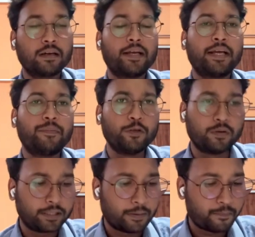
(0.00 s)
ABO
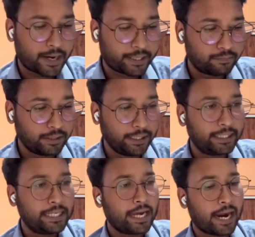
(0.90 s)

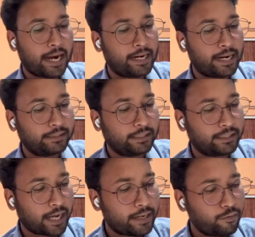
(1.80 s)
incompatibility, and at the
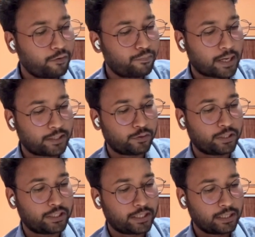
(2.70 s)
time of
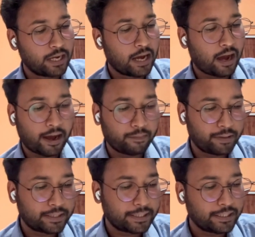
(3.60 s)
parturition,
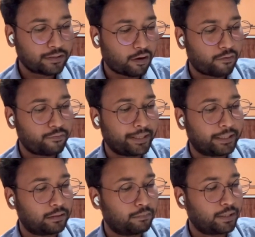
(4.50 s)
RBCs of
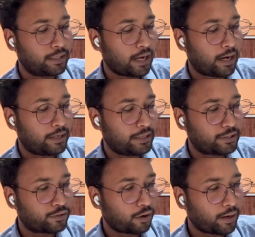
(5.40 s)
fetal blood are
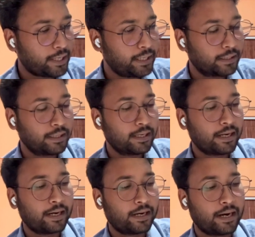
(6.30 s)
destroyed
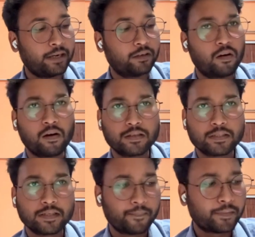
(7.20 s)
and
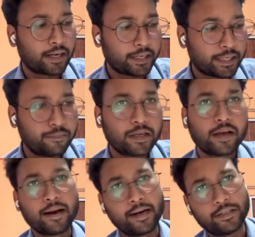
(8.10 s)
cause
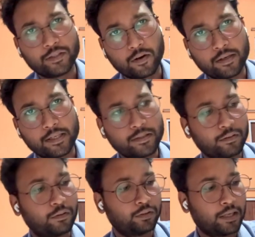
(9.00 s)
anemia and jaundice
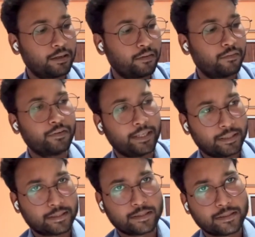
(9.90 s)
to the
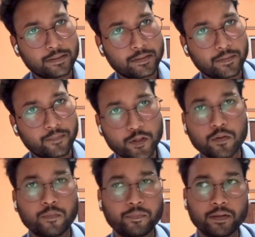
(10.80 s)
fetus.
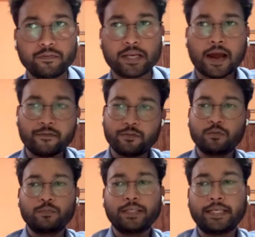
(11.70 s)
So we have to
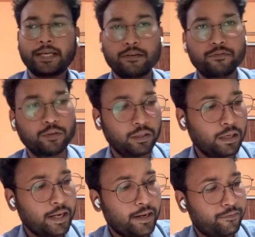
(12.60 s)
be careful
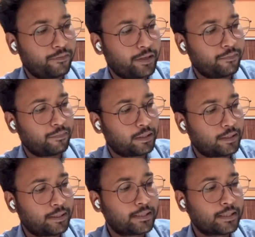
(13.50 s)
if mother
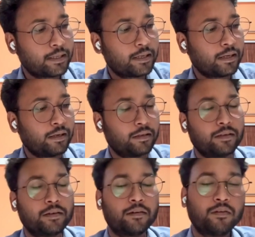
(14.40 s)
is
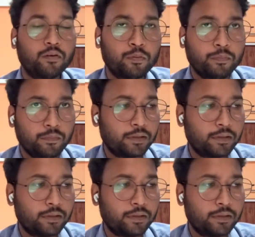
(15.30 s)
of O